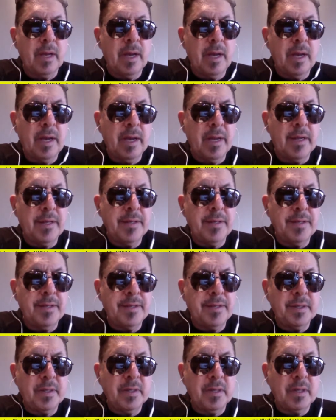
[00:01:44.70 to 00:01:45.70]
and
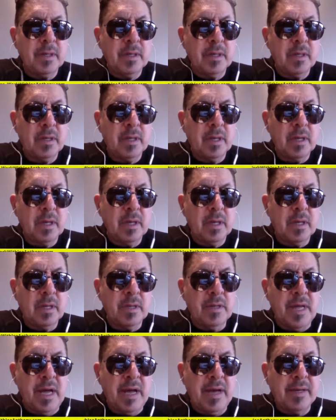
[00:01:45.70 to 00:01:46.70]

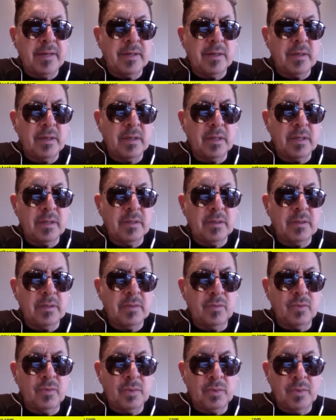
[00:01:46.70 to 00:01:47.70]
that
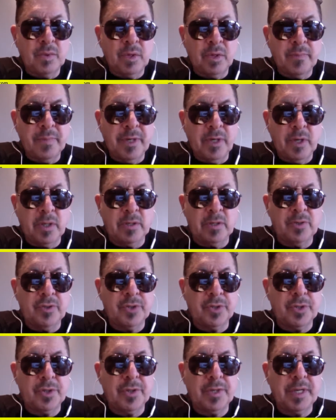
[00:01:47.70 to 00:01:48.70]
took me on a
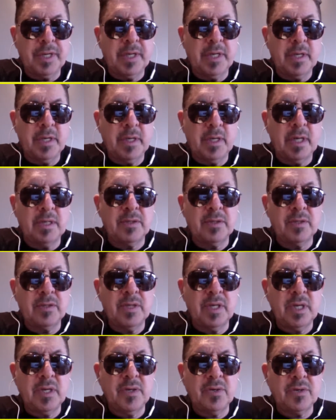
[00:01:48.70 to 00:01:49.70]
journey as a
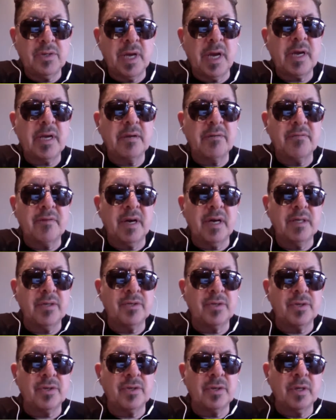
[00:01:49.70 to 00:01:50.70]
senior tech
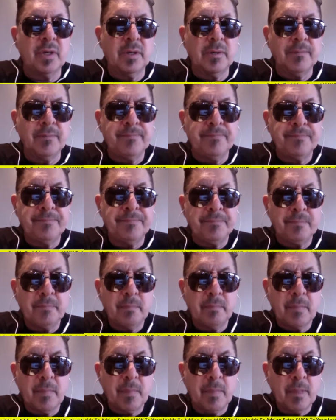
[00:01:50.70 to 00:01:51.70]
advisor
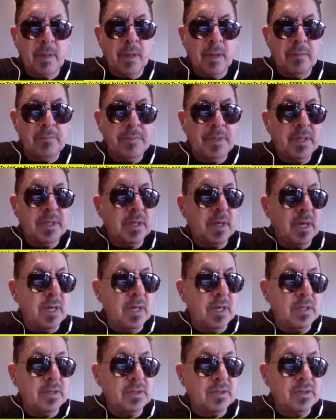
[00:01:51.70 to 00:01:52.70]

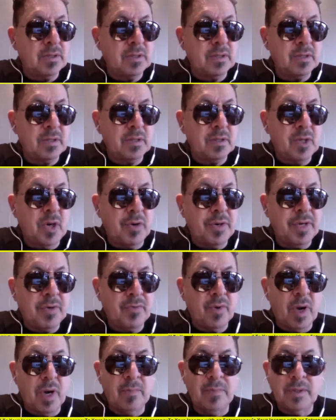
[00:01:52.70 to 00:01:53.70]
because Tony
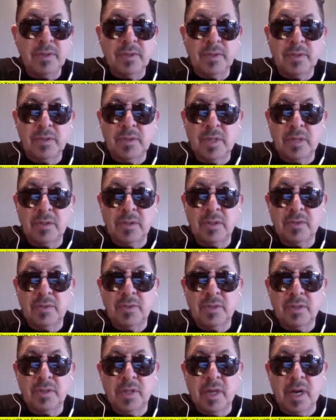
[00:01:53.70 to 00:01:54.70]
Robbins doesn't
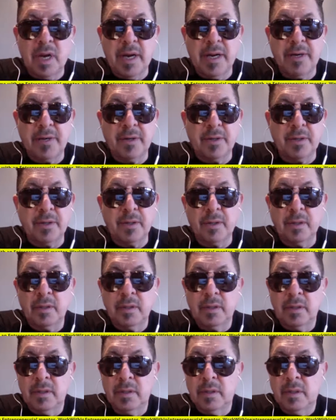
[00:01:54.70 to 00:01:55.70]
just hire
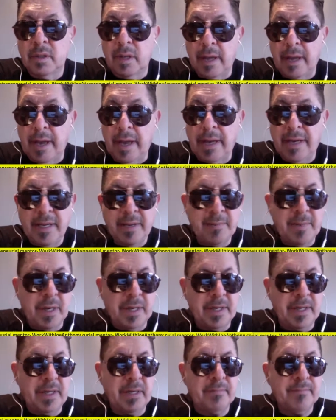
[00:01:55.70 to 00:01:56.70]

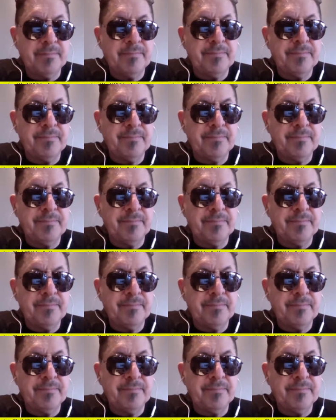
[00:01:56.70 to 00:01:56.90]
anybody,